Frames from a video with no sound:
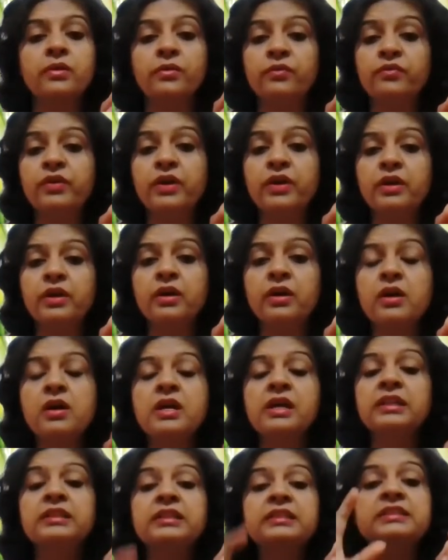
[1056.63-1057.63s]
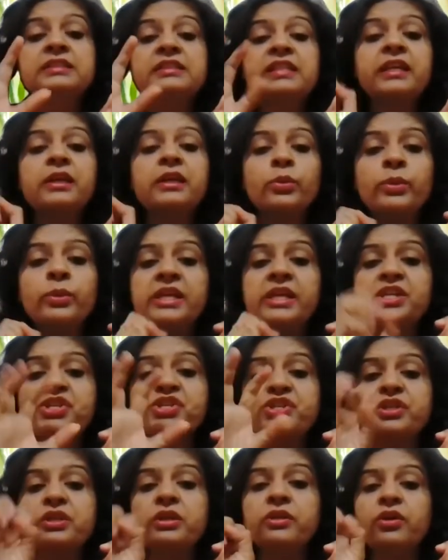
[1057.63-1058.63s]
where the
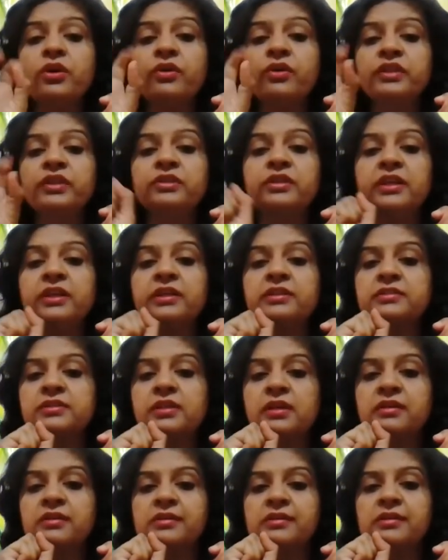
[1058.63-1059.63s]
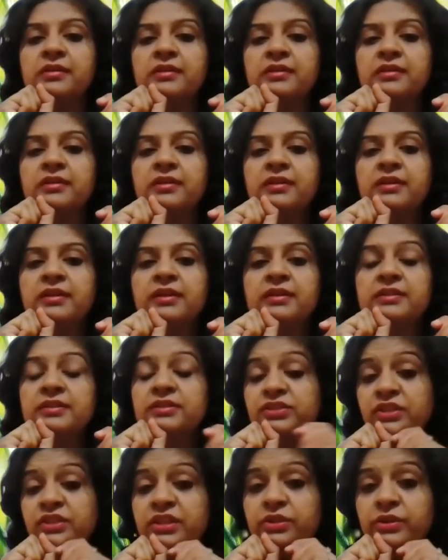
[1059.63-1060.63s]
secretion of the things occur. The
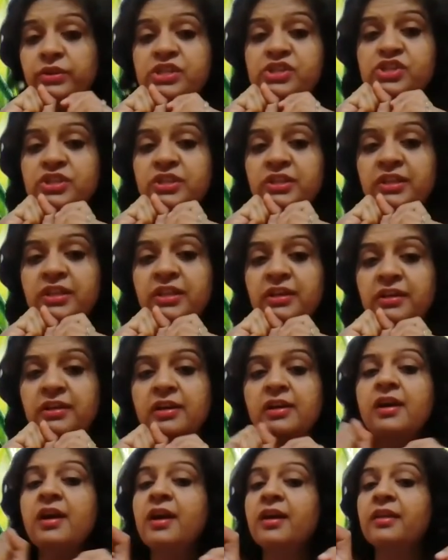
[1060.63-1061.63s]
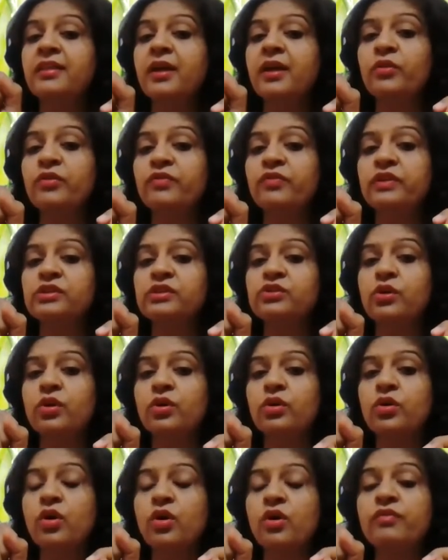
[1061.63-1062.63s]
secretion here, now if I
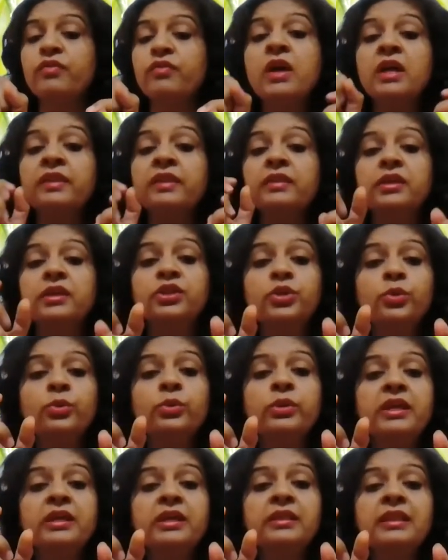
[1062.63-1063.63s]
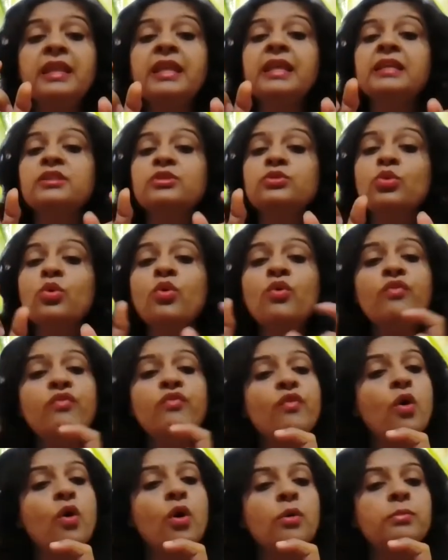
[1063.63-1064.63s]
talk of the urine so
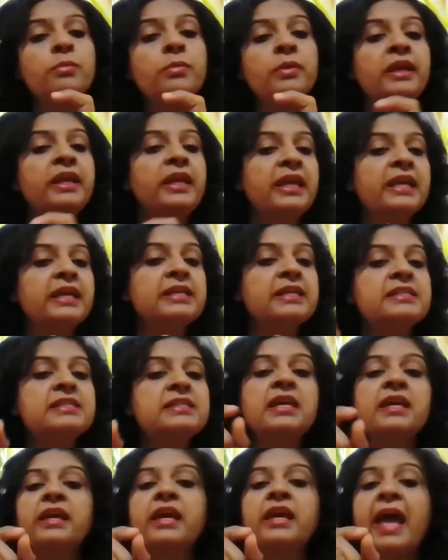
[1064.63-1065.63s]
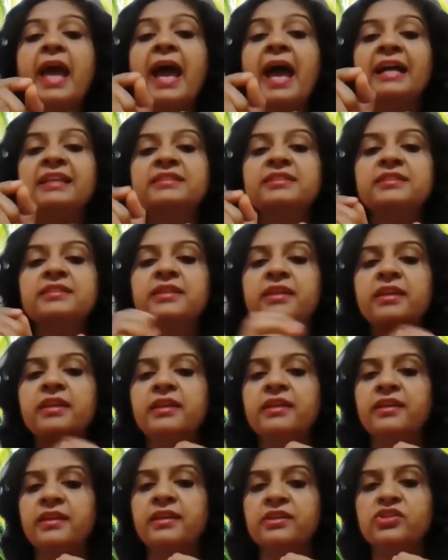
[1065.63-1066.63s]
form is acidic
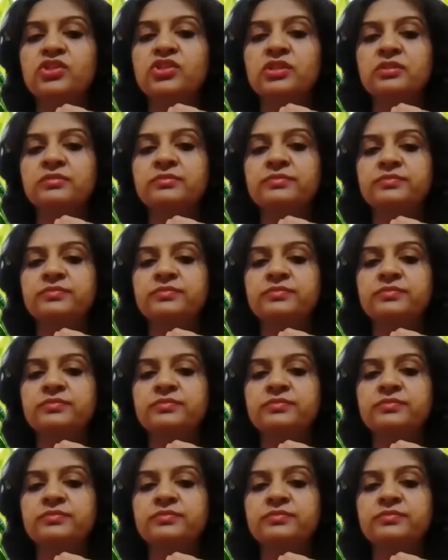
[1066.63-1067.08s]
in nature.